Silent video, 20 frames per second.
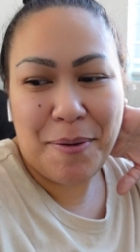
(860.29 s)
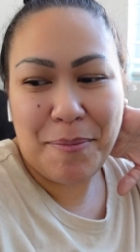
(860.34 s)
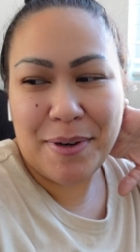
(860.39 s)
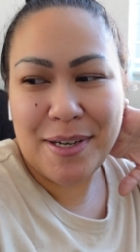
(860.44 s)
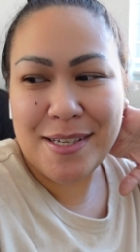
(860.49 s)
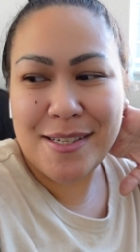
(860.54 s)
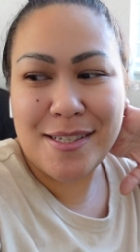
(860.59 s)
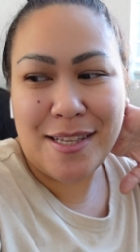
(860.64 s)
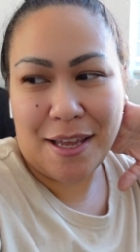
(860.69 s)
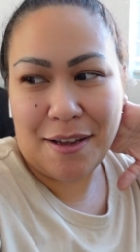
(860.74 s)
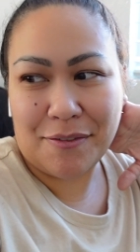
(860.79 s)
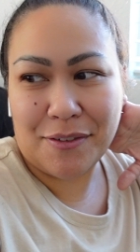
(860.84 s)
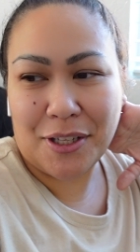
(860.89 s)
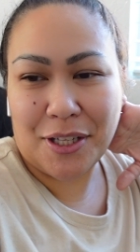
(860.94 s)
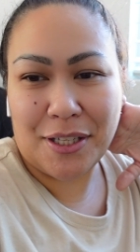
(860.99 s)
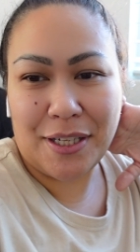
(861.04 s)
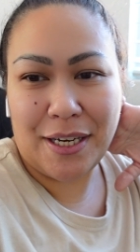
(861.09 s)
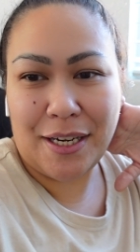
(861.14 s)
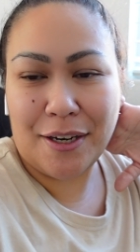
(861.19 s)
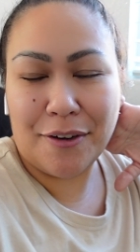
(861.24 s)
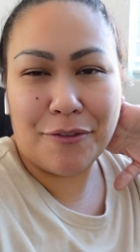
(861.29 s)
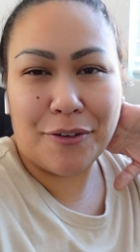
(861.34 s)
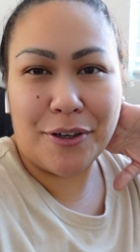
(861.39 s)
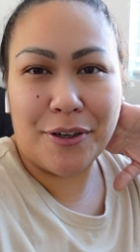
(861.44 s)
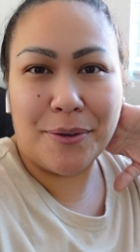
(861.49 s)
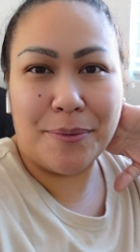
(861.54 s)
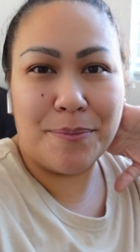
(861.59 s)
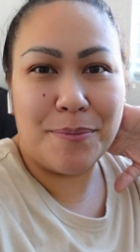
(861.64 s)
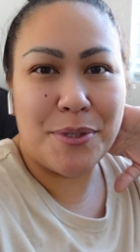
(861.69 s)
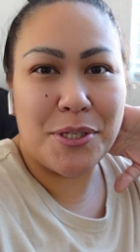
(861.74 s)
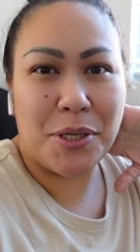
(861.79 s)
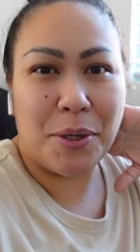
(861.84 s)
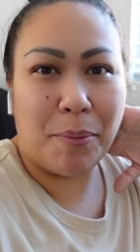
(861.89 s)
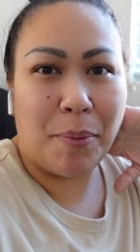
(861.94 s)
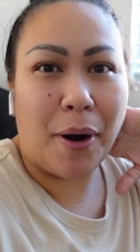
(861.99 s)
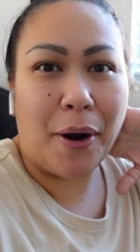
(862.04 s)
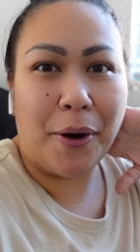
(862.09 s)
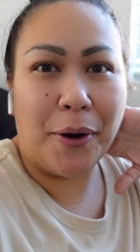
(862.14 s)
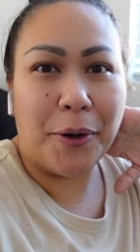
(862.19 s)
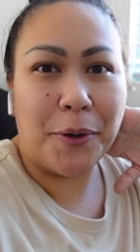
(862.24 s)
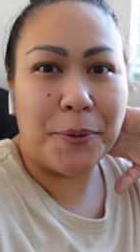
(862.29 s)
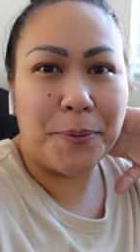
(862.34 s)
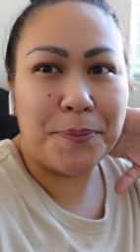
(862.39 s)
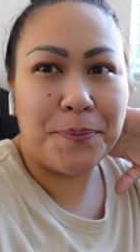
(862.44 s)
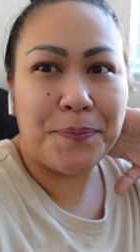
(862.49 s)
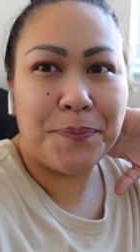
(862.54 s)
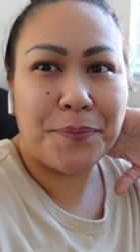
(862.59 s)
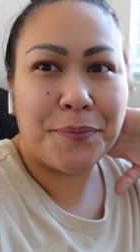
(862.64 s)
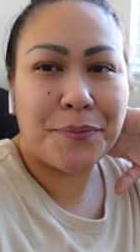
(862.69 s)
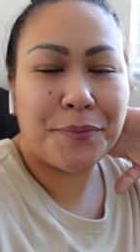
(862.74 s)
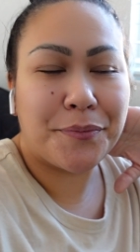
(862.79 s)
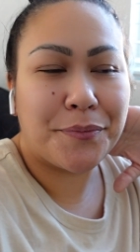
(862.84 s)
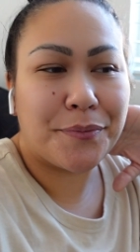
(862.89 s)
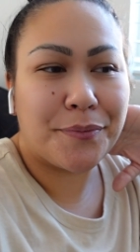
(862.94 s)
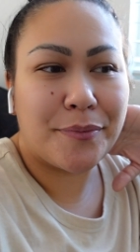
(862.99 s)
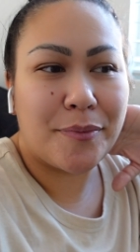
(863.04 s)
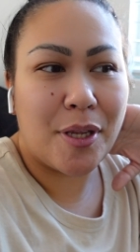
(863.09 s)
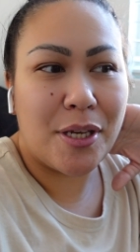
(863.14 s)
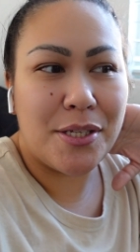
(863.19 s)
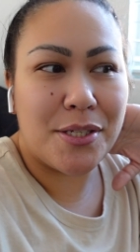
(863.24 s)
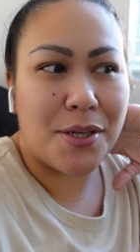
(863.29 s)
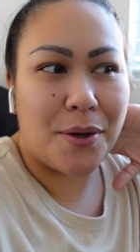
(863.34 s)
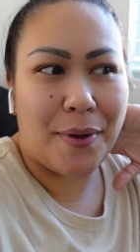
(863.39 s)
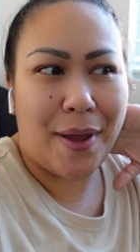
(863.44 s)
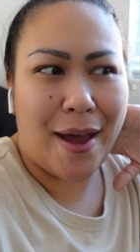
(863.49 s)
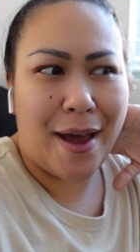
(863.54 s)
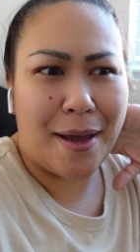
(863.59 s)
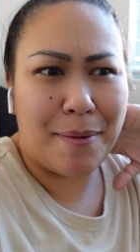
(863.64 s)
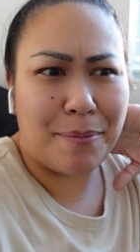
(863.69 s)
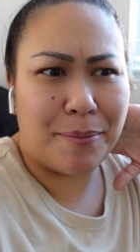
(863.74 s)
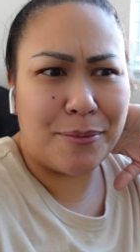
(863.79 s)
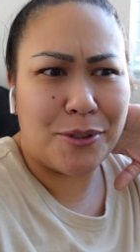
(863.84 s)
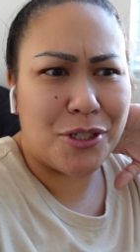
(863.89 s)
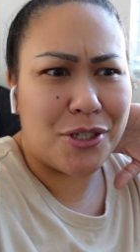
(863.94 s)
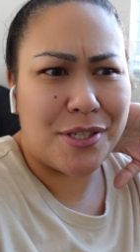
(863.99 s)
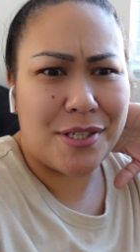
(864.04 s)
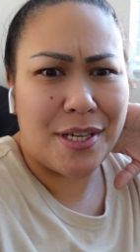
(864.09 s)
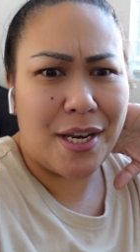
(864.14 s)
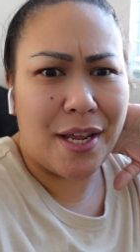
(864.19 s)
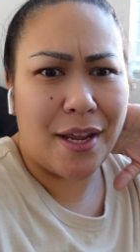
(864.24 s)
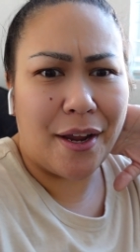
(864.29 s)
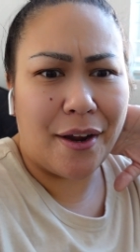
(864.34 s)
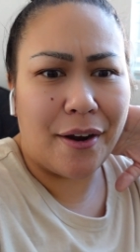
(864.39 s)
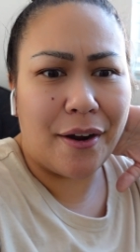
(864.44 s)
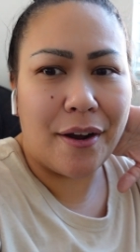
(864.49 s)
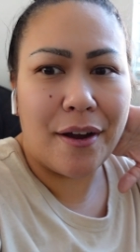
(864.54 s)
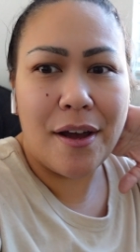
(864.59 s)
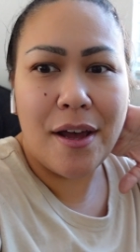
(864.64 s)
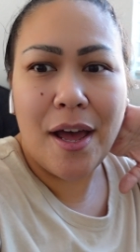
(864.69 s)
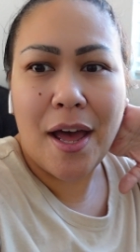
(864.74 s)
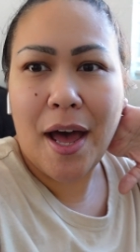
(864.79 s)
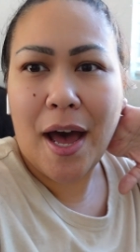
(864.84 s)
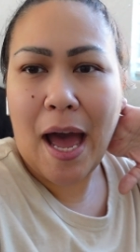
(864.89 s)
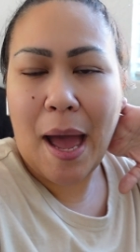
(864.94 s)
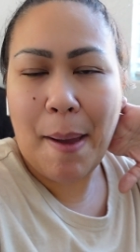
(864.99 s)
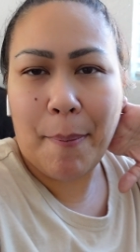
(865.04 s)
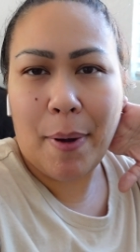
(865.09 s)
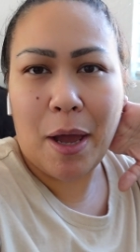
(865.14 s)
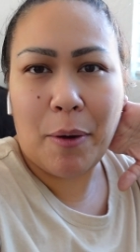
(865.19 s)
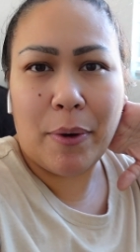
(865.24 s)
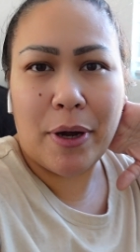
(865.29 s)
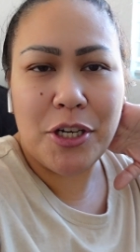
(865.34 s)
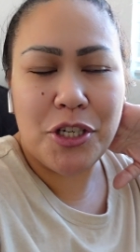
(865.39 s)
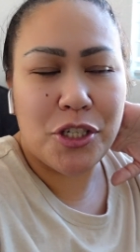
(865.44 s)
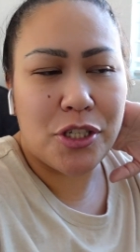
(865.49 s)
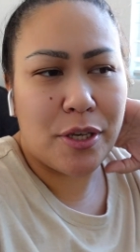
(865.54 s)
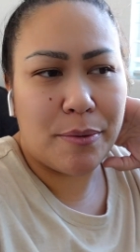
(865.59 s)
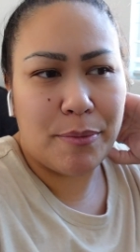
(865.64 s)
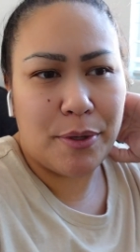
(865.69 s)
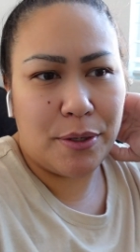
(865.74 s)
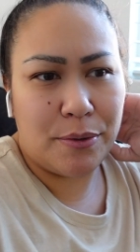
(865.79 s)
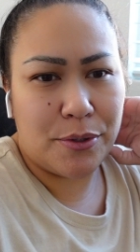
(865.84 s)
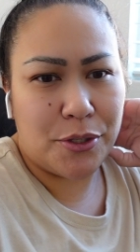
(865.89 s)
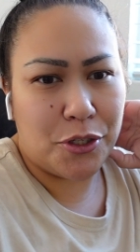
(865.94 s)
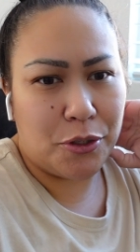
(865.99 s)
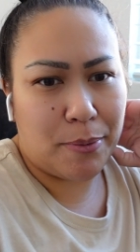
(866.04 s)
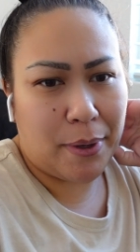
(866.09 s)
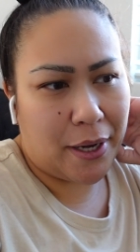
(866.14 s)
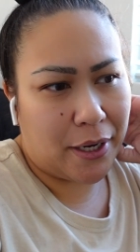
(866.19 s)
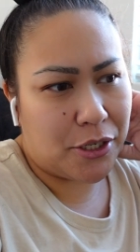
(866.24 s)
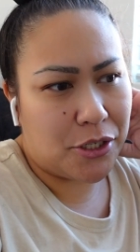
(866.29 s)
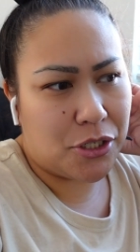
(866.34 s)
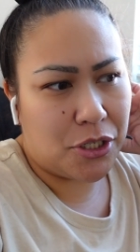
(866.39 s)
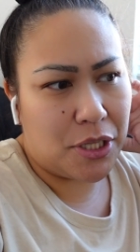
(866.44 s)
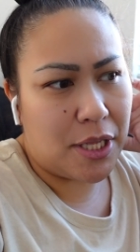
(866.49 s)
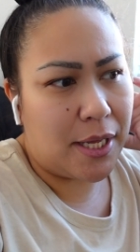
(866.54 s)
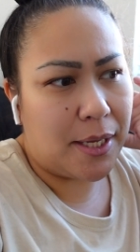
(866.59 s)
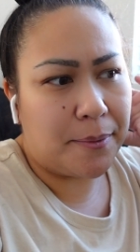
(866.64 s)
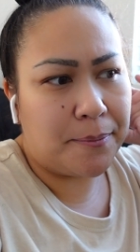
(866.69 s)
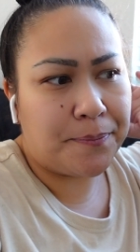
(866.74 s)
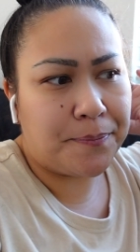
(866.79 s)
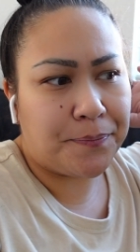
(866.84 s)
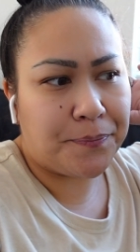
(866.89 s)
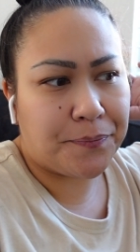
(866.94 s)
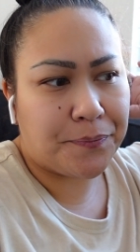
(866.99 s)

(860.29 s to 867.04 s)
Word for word: I'm gonna save the cleaning for tomorrow. So yeah, I'm just sitting here. I might watch some YouTube actually.